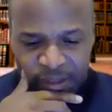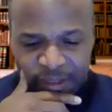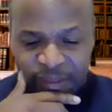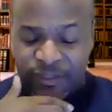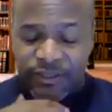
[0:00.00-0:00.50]

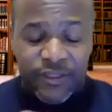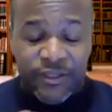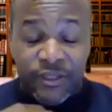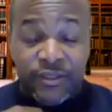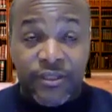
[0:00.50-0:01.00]
and this
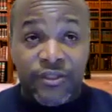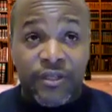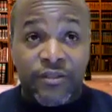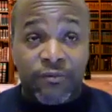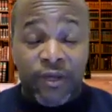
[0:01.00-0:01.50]
is
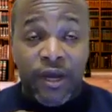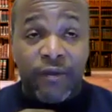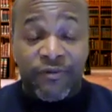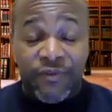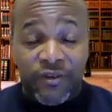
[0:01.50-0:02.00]
just what
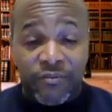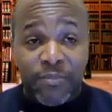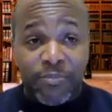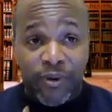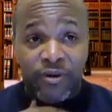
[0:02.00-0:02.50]
God revealed to
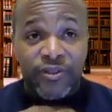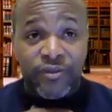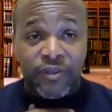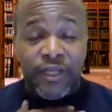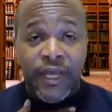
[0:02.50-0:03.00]
me
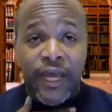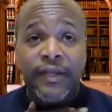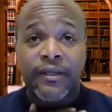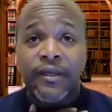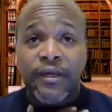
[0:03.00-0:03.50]
personally,
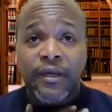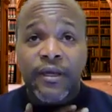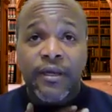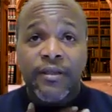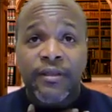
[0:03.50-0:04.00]
that
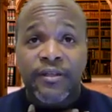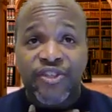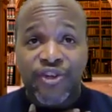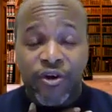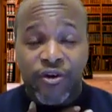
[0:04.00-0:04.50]
the
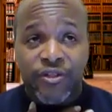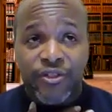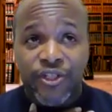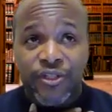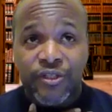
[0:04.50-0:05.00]

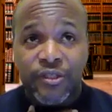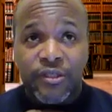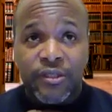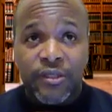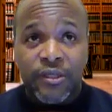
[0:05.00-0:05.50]
church
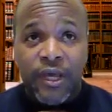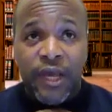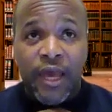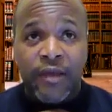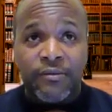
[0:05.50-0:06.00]

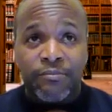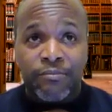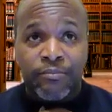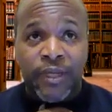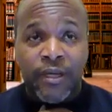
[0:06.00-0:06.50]
had
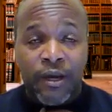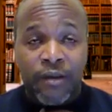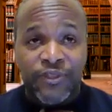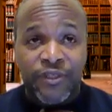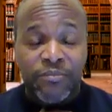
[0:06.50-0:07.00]

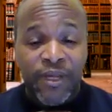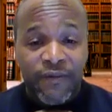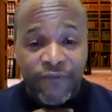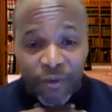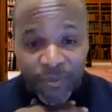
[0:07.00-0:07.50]
become to me
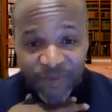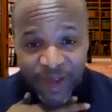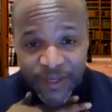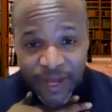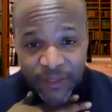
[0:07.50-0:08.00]
a form of
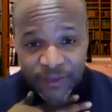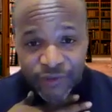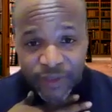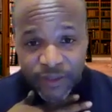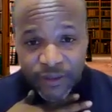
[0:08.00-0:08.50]

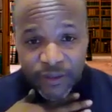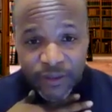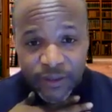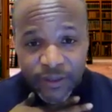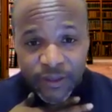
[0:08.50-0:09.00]
idolatry.
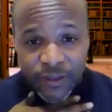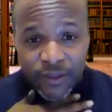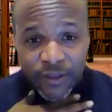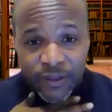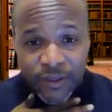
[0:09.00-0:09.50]
Hmm.
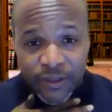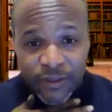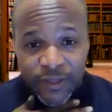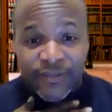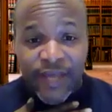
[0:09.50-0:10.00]

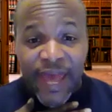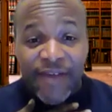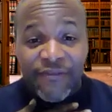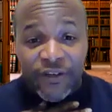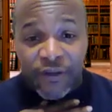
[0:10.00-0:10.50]
That the
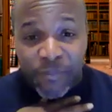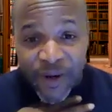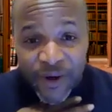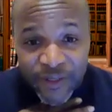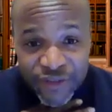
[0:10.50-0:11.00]

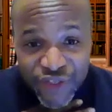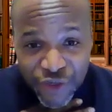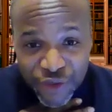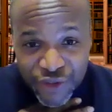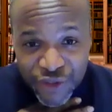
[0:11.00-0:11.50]
African-American
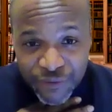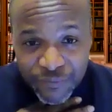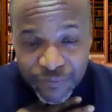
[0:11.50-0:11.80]
church